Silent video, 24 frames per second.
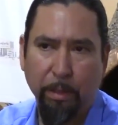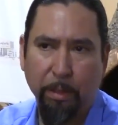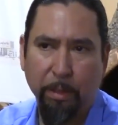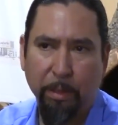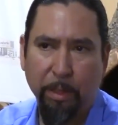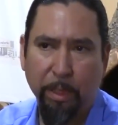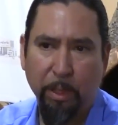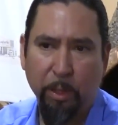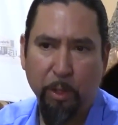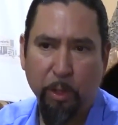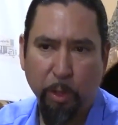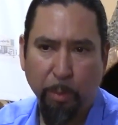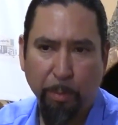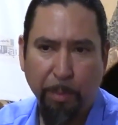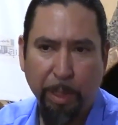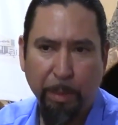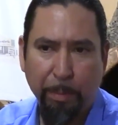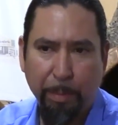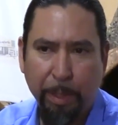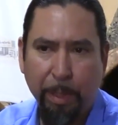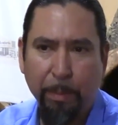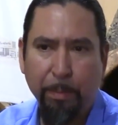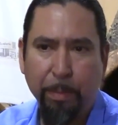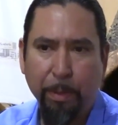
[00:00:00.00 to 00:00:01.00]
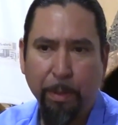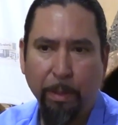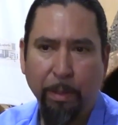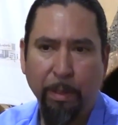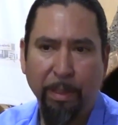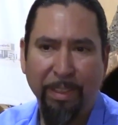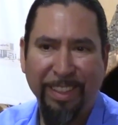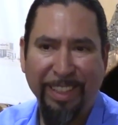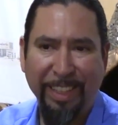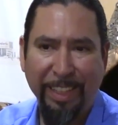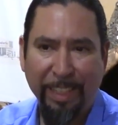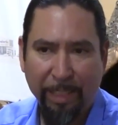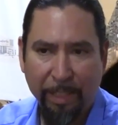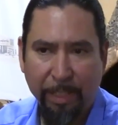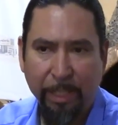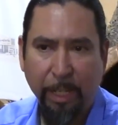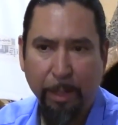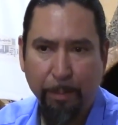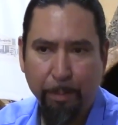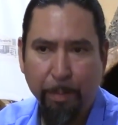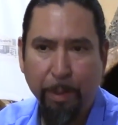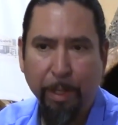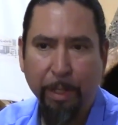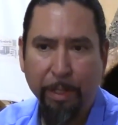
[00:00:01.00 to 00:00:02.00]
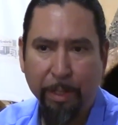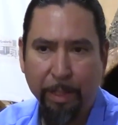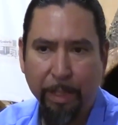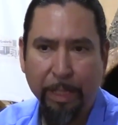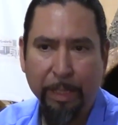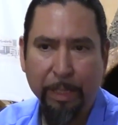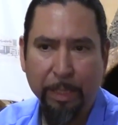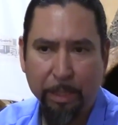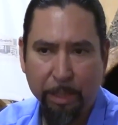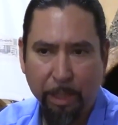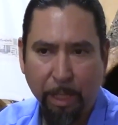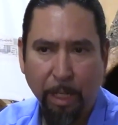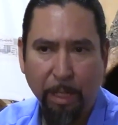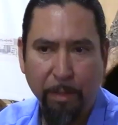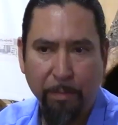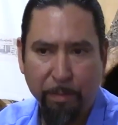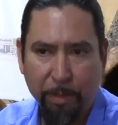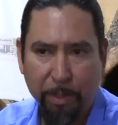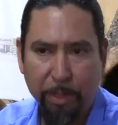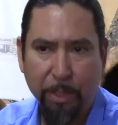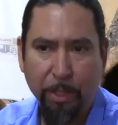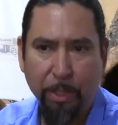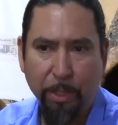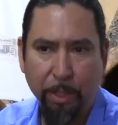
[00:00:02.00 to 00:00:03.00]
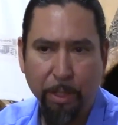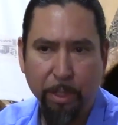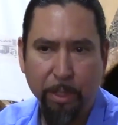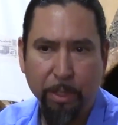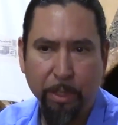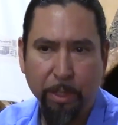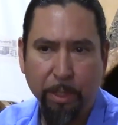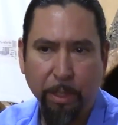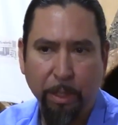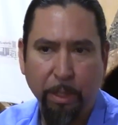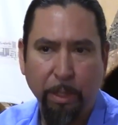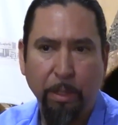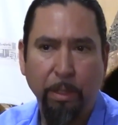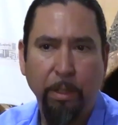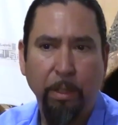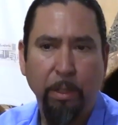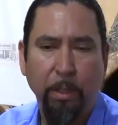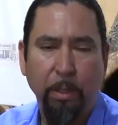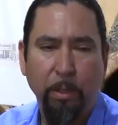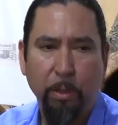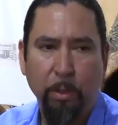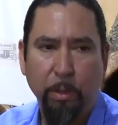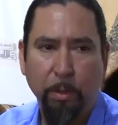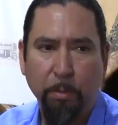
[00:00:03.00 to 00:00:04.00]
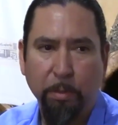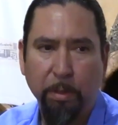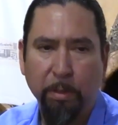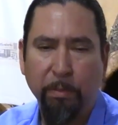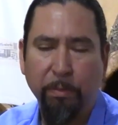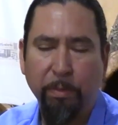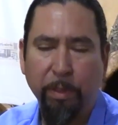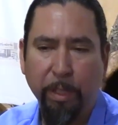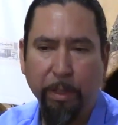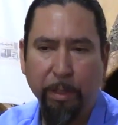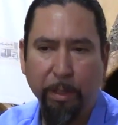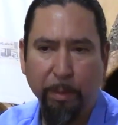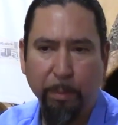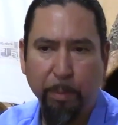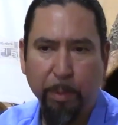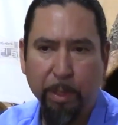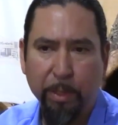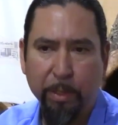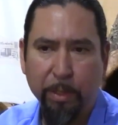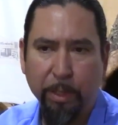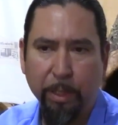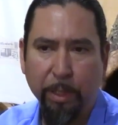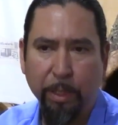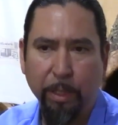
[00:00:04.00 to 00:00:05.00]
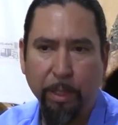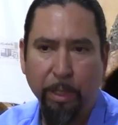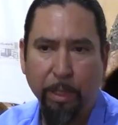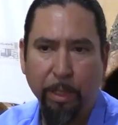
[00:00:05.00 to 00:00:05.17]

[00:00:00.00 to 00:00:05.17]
there's so many people in Cape Breton at the time, visitors. So we're very busy.